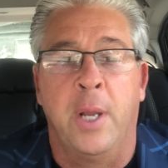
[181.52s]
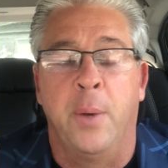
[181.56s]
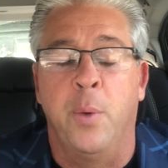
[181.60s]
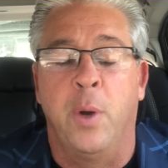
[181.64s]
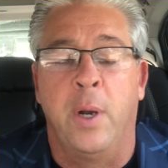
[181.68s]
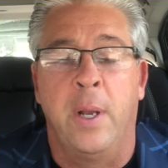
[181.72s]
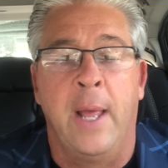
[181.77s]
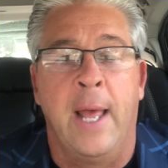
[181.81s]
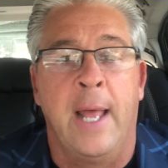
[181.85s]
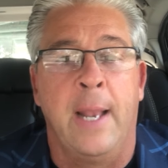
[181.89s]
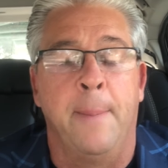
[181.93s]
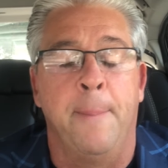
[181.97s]
would
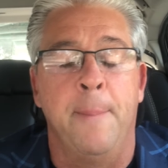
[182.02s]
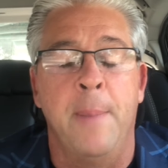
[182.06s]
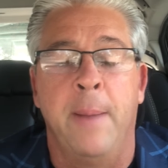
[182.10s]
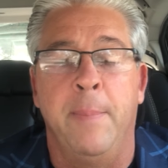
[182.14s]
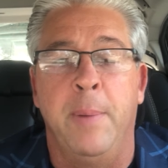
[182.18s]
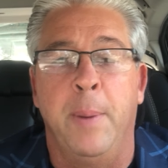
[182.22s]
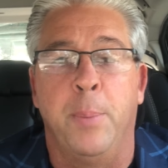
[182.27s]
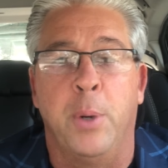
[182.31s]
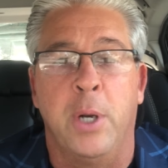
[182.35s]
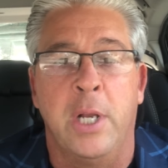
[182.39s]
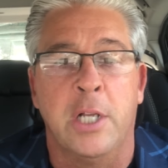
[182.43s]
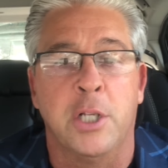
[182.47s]
have had to maybe
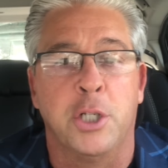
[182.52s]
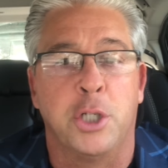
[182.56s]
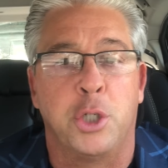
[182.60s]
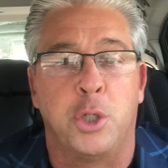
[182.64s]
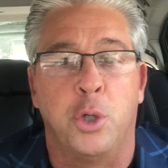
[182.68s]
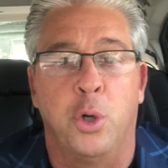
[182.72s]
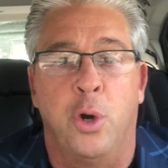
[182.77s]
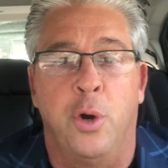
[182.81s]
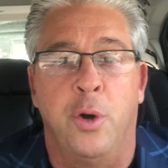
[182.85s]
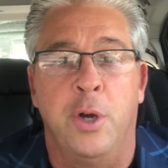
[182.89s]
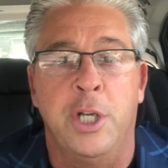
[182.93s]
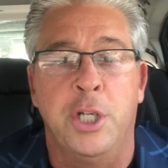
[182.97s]
put it in
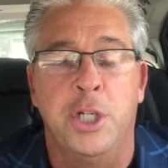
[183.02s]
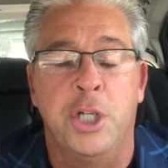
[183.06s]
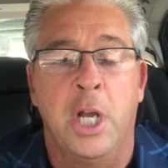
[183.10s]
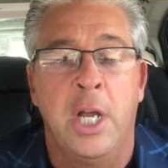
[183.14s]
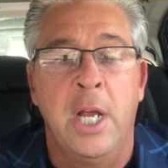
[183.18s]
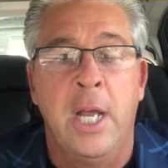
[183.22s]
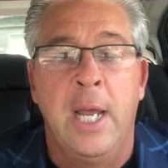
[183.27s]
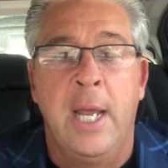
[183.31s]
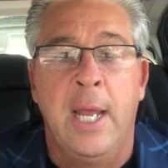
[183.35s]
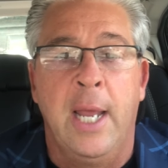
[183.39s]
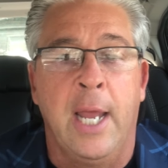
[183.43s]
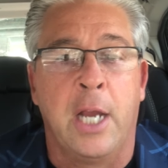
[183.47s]
storage.
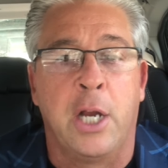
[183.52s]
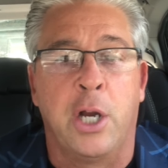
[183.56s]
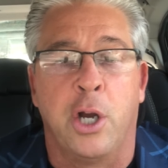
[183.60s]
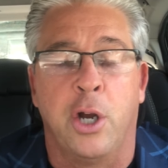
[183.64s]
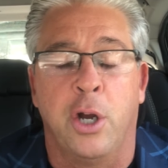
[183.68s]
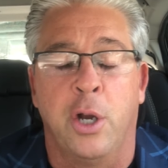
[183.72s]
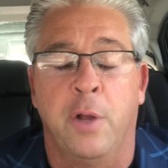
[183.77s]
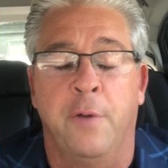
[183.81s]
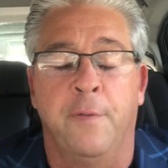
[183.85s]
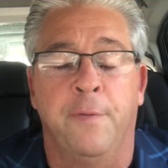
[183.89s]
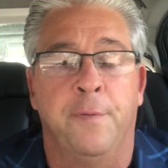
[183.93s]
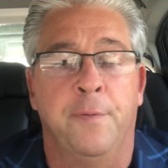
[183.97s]
It
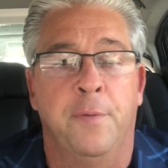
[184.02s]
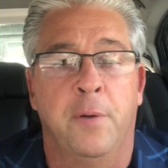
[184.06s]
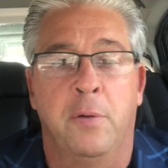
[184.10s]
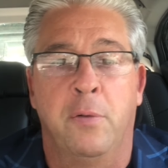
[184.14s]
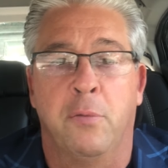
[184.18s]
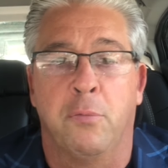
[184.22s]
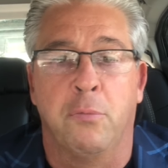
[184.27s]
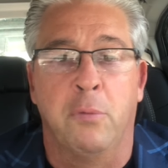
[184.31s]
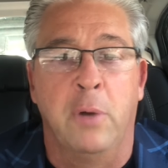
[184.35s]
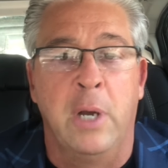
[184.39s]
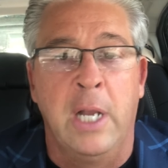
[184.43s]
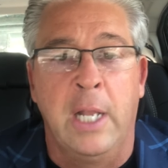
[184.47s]
could have
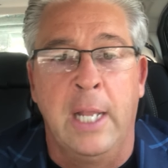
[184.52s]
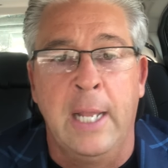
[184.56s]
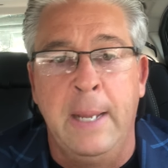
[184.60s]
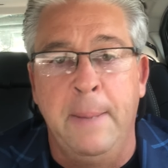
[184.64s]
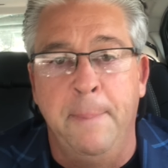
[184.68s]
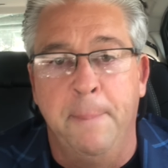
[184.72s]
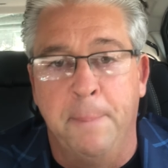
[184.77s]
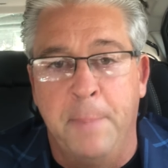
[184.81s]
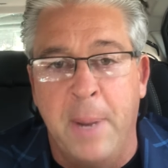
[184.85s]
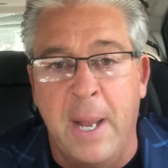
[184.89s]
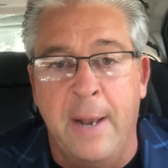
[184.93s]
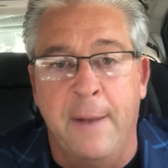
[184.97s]

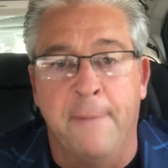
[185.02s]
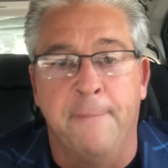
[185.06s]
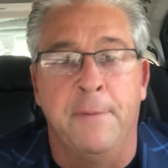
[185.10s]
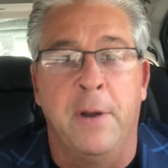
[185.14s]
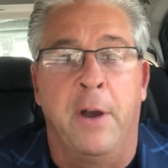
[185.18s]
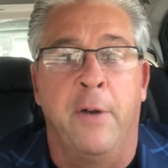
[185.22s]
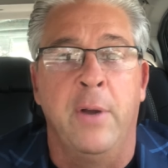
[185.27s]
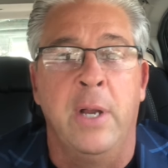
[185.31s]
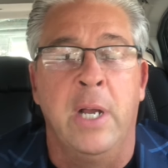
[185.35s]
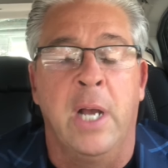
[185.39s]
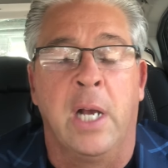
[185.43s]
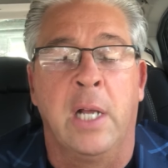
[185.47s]
really been a
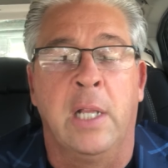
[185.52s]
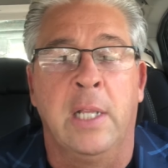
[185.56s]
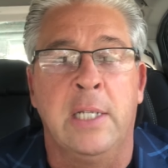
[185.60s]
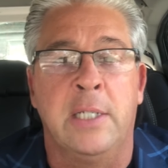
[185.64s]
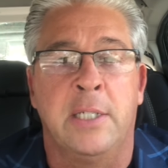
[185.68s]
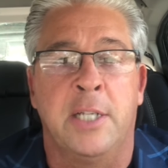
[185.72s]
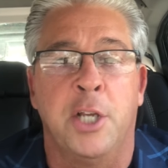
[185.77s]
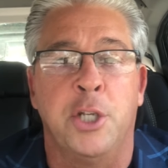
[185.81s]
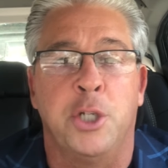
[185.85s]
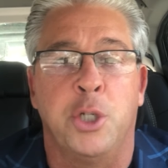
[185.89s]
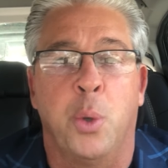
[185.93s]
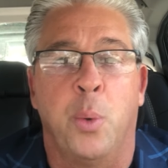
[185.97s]
very ugly
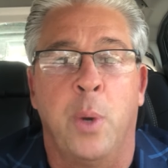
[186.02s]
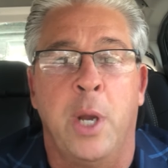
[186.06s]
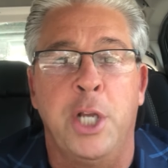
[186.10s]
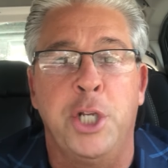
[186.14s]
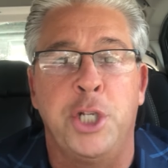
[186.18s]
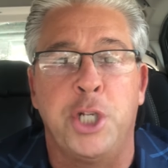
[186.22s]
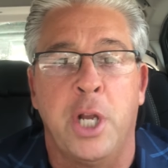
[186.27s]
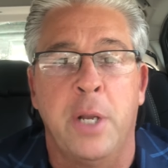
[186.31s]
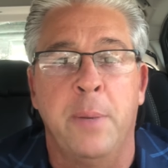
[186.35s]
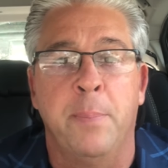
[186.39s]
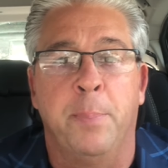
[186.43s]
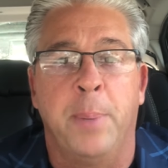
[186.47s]

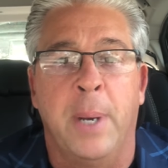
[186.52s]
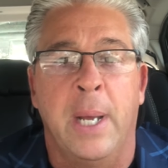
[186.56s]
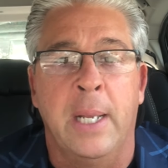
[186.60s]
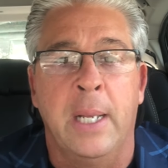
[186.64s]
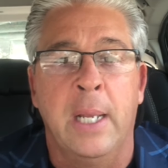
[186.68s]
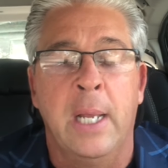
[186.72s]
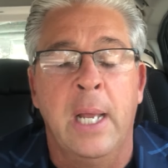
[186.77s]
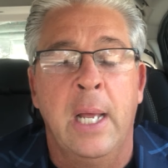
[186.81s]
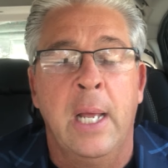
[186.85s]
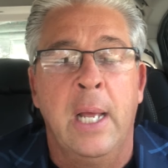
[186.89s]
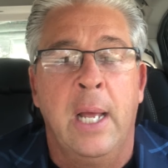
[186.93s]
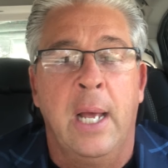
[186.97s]
situation, but
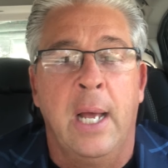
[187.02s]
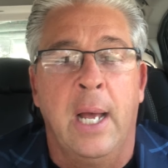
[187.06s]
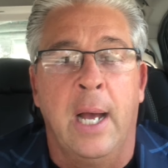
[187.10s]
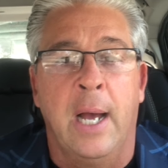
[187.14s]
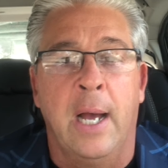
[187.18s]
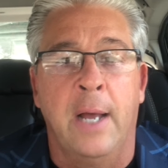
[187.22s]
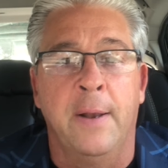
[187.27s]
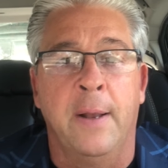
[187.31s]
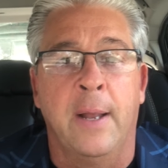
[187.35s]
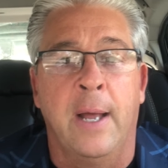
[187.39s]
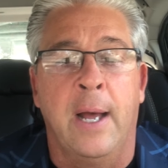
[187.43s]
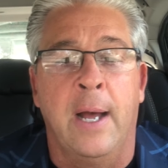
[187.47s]

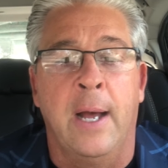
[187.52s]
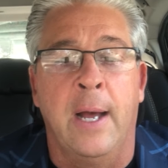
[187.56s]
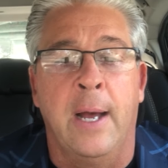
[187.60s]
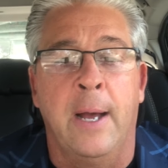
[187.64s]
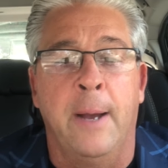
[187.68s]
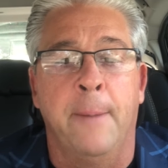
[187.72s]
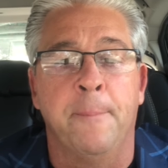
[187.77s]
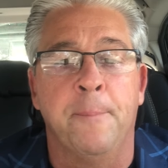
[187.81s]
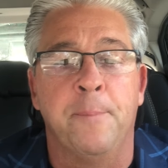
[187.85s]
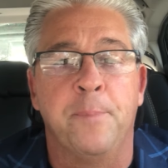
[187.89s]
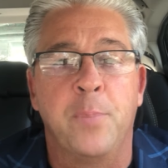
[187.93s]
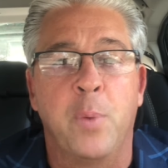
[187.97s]

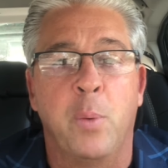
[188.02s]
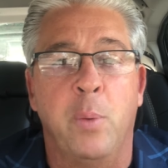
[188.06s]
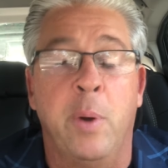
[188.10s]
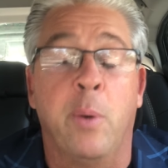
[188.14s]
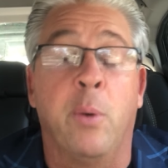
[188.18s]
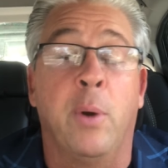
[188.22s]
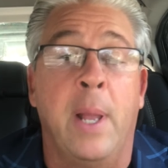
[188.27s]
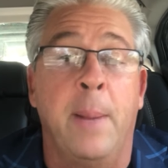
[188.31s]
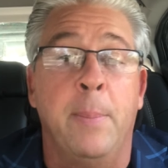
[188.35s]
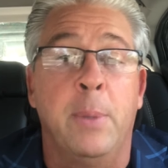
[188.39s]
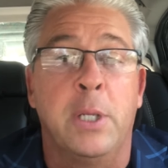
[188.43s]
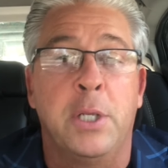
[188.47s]
we
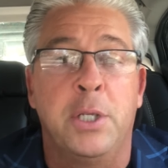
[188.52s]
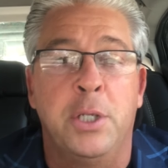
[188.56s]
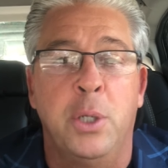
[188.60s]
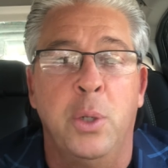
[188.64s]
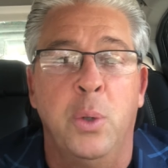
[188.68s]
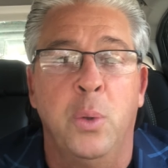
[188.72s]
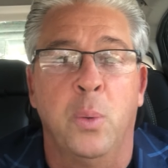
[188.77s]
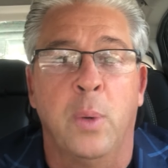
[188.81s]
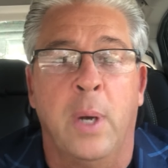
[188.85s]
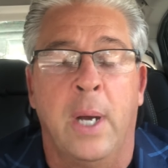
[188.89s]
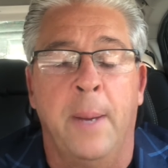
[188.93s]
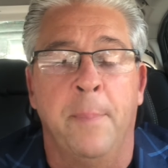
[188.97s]
were able
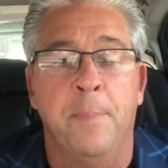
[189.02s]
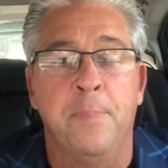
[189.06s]
to